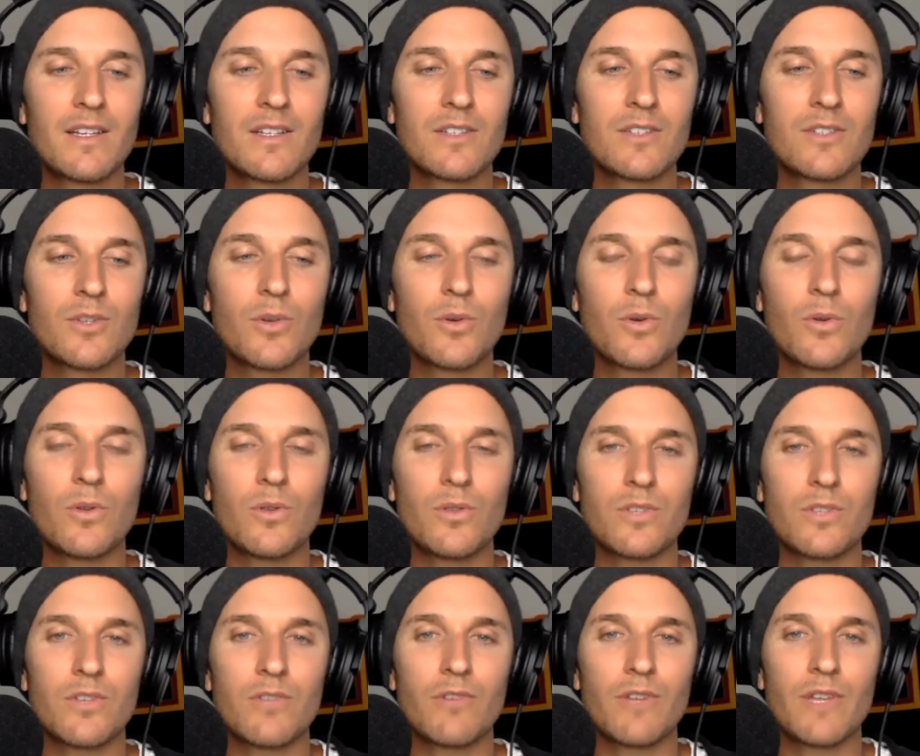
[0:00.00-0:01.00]
tool
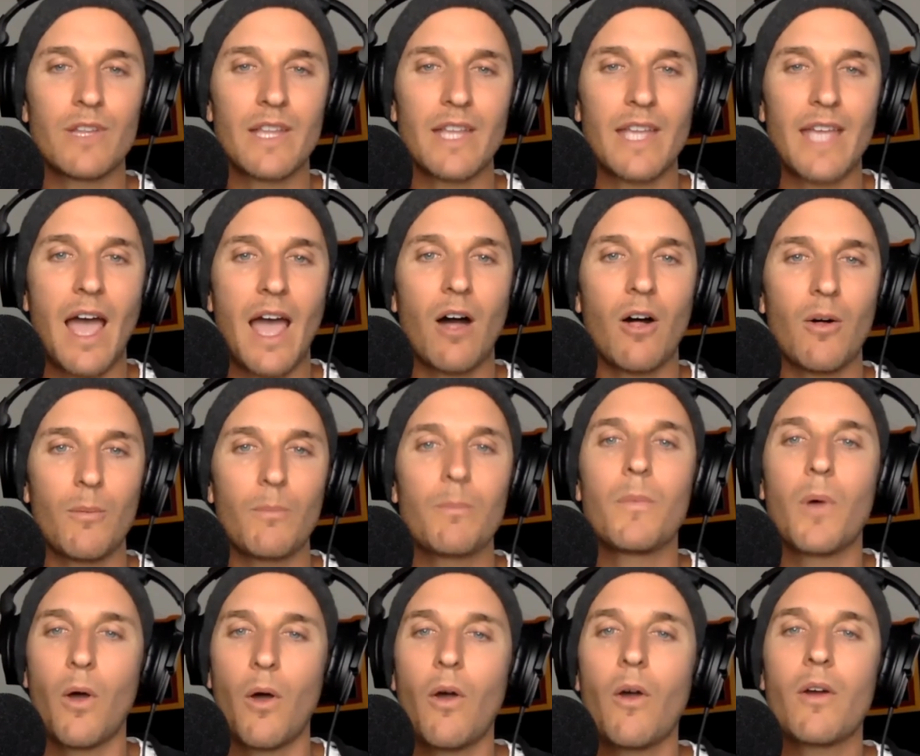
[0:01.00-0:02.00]
to really
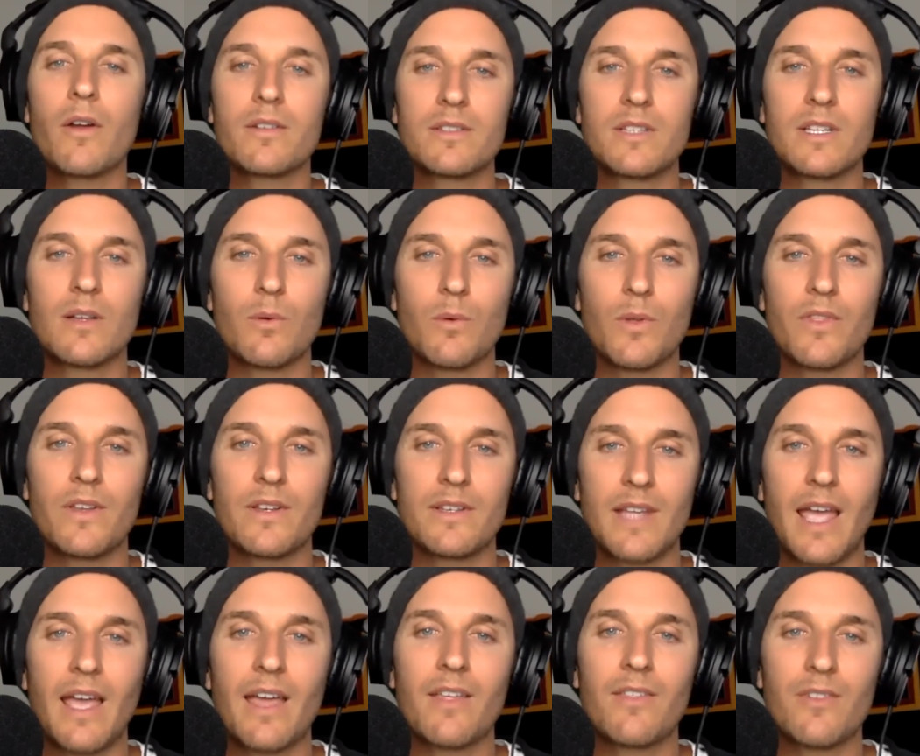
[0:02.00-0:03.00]
help her deal with the
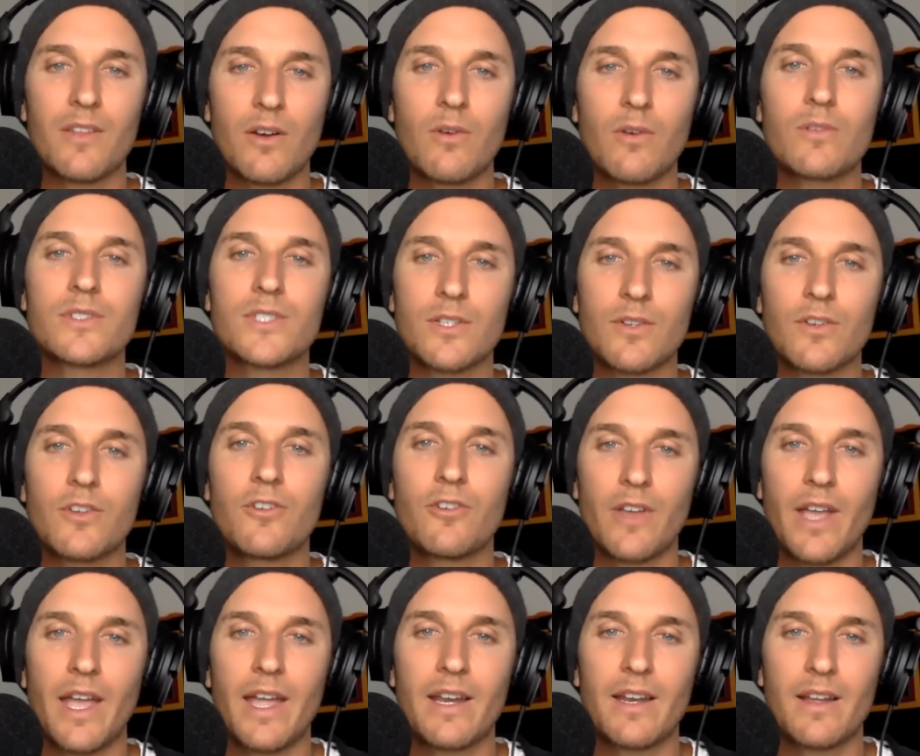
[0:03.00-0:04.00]
death and also
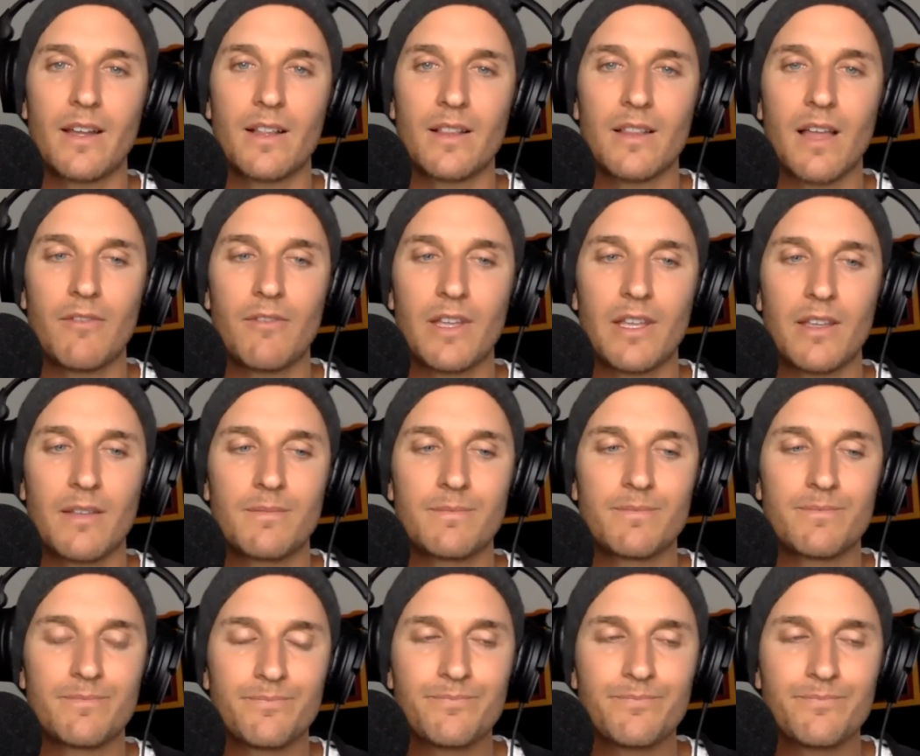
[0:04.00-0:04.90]
create a loving